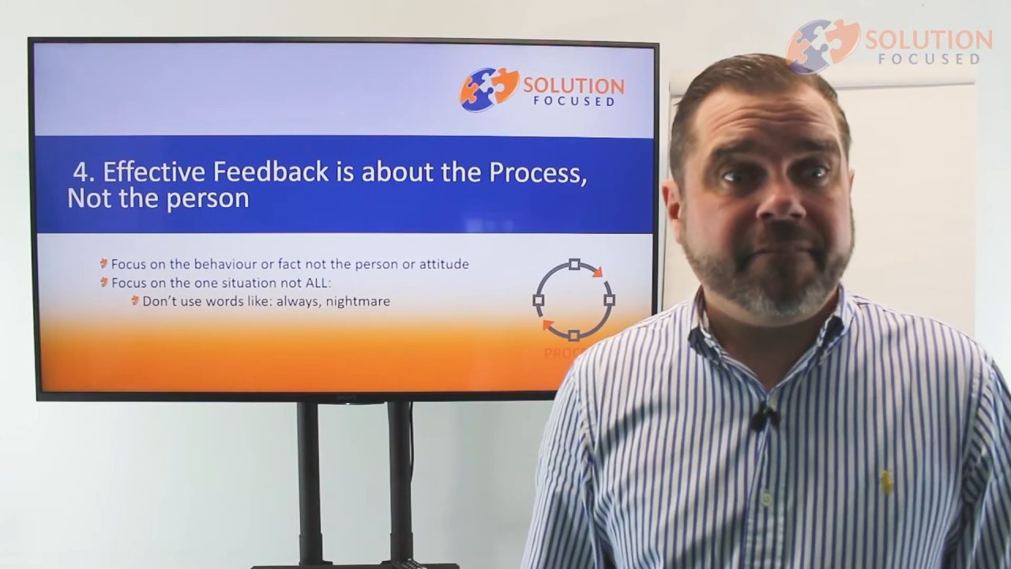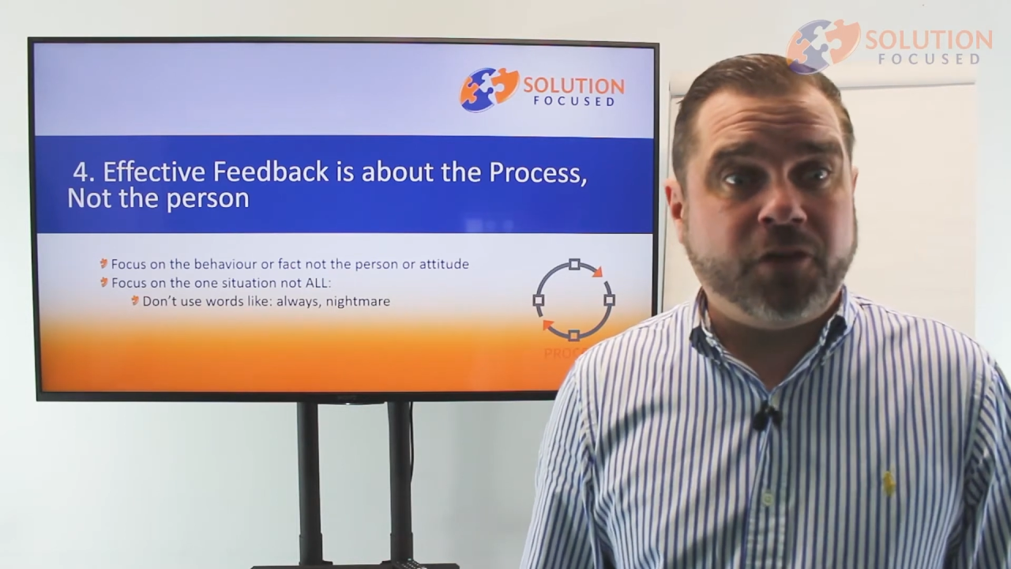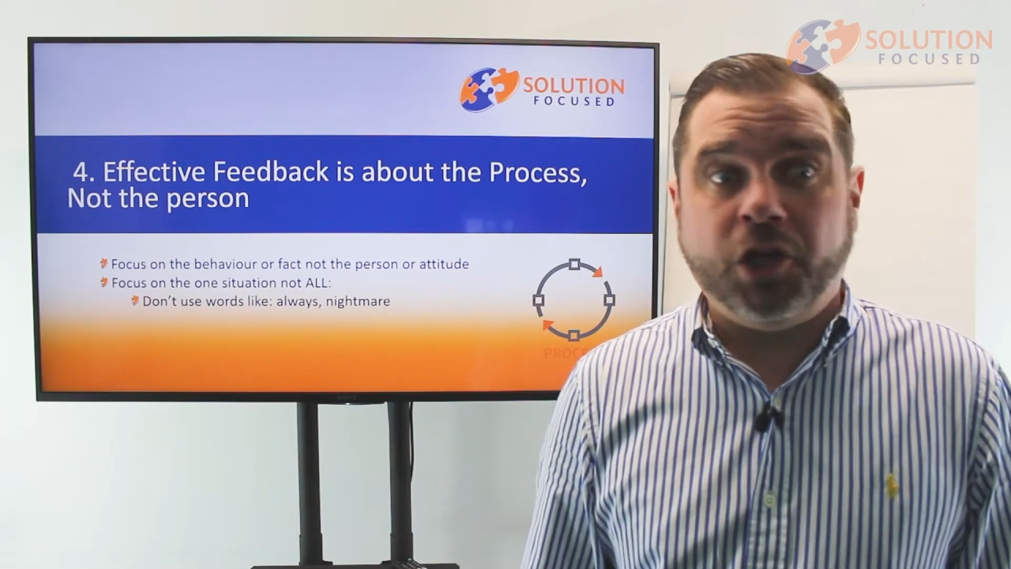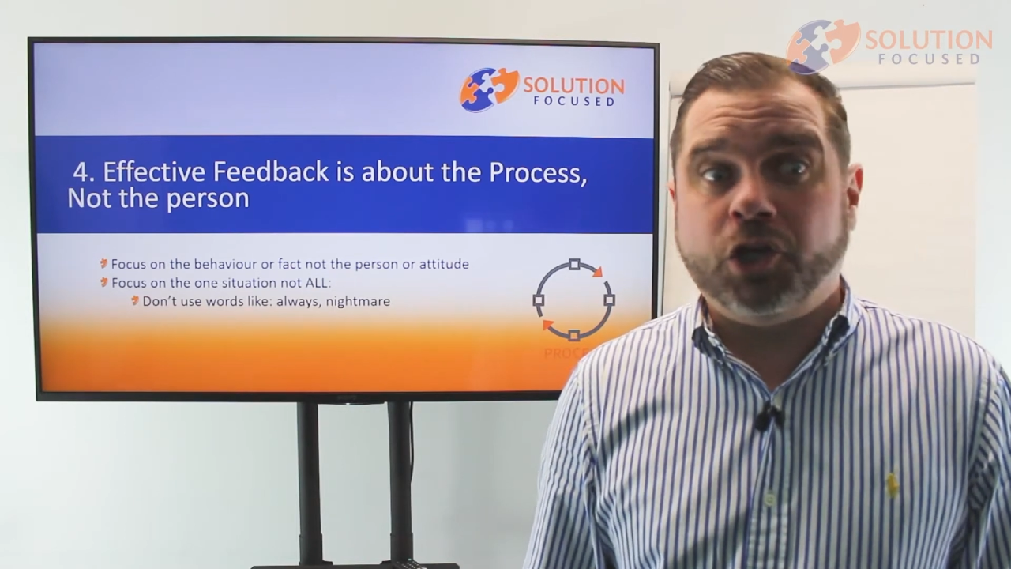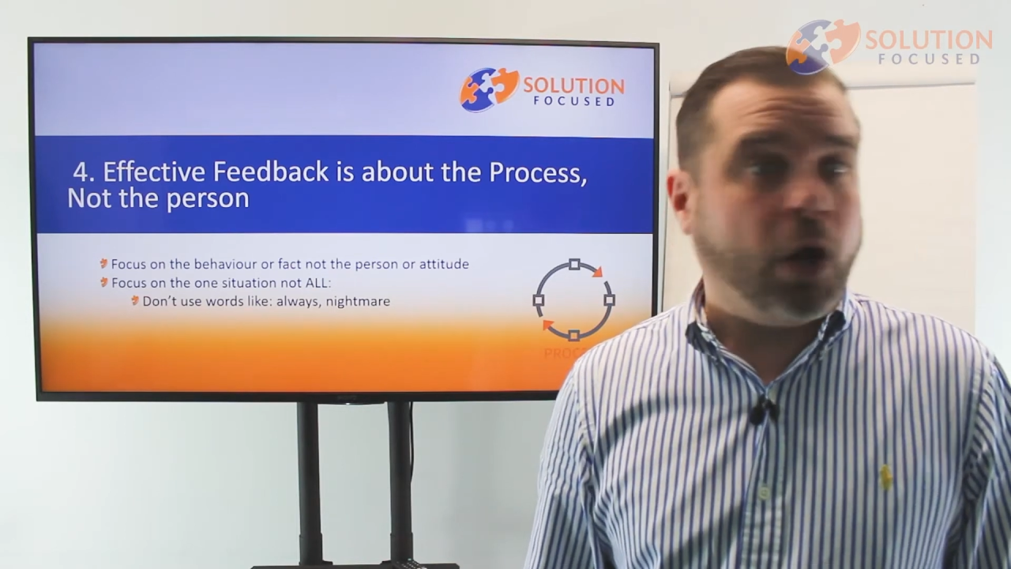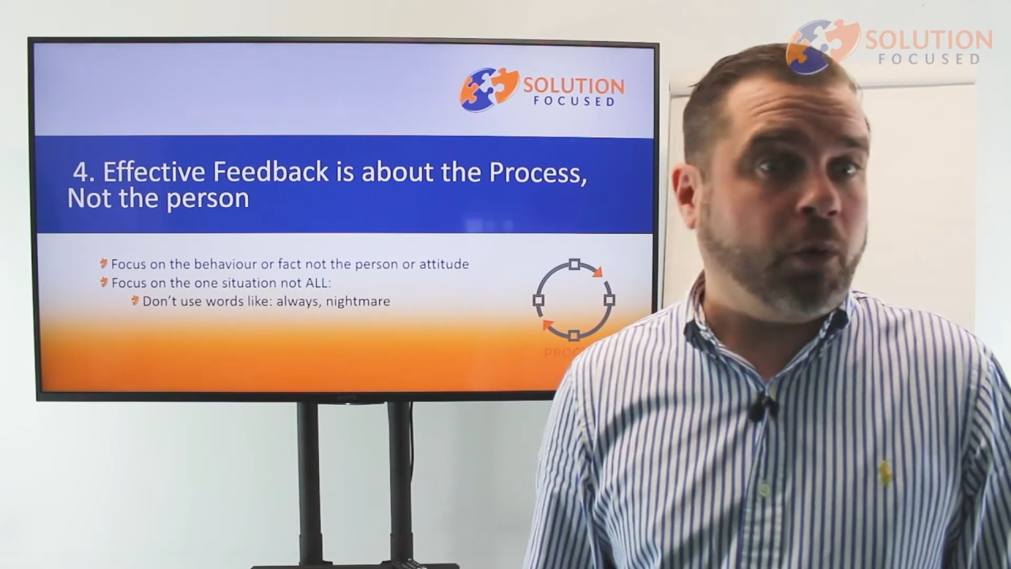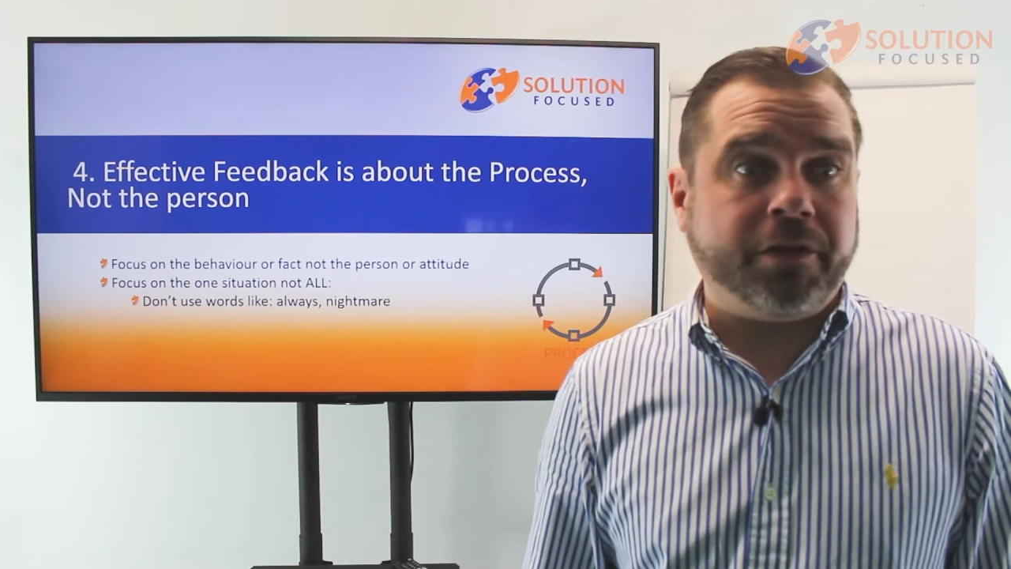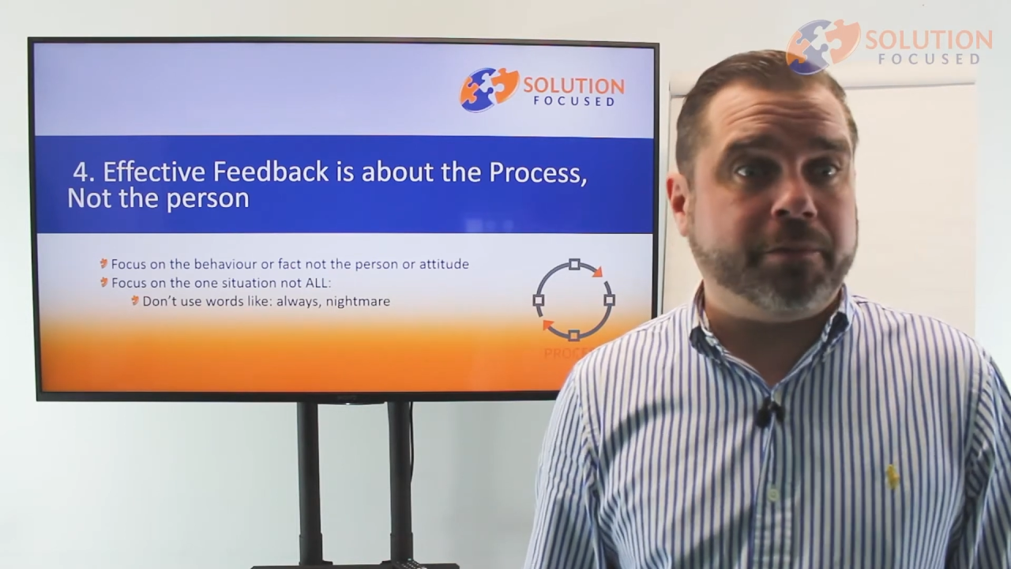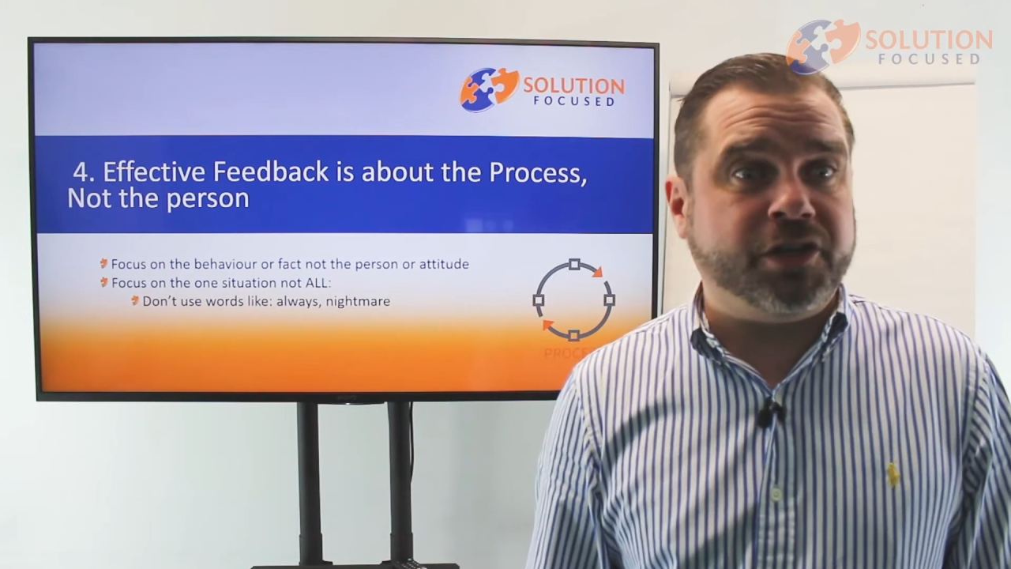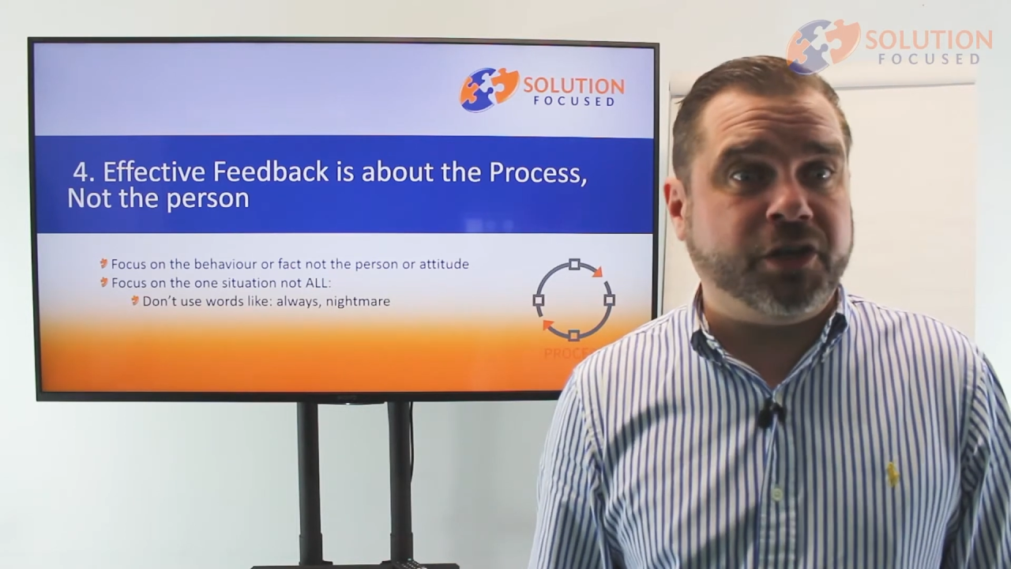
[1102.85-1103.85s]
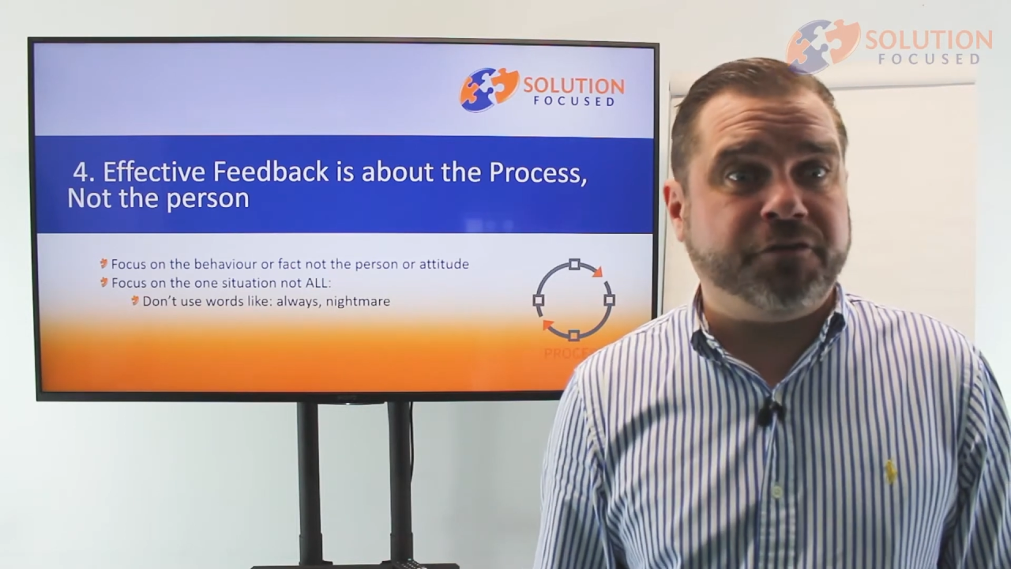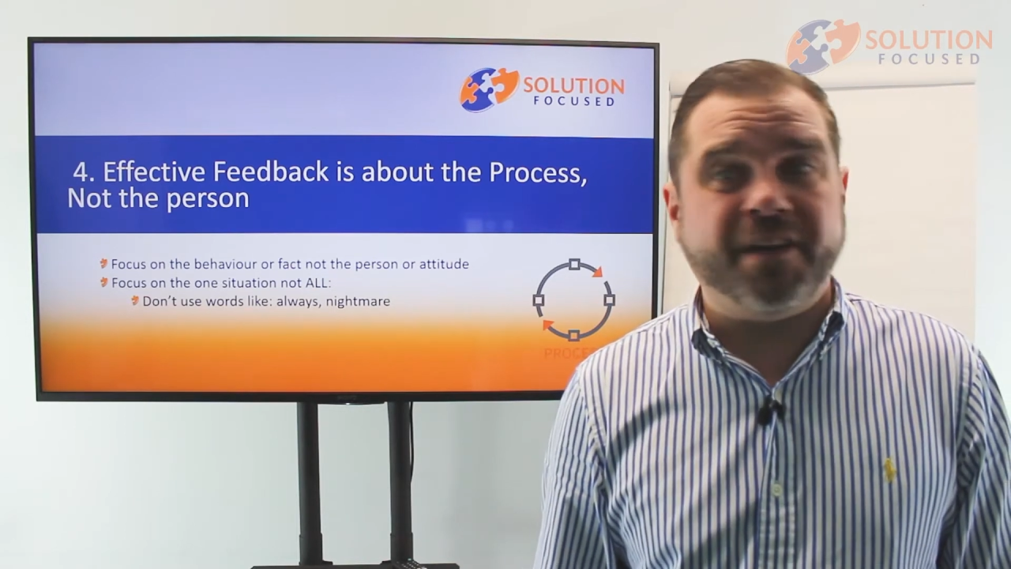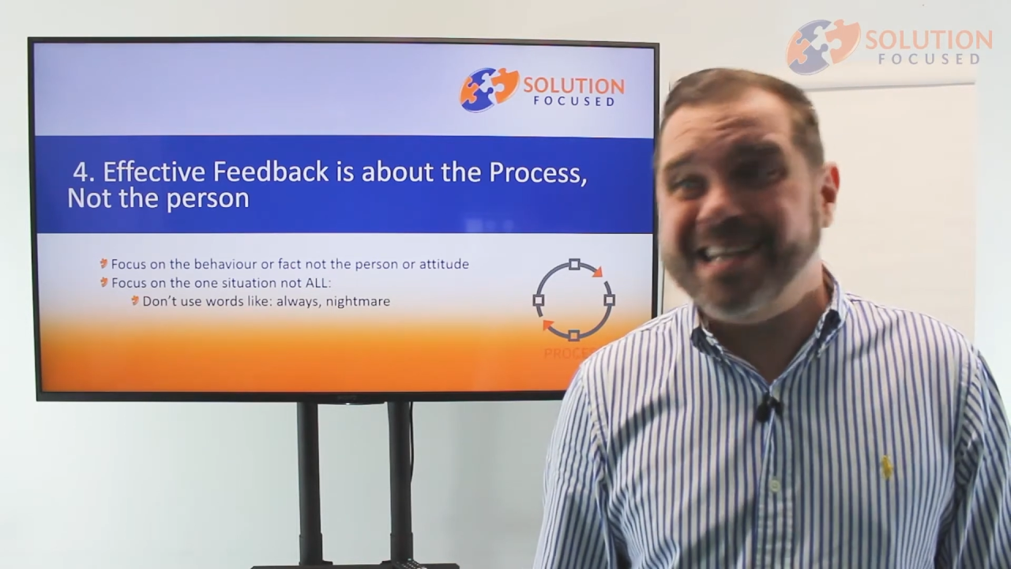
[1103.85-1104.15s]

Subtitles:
that you don't want them to do for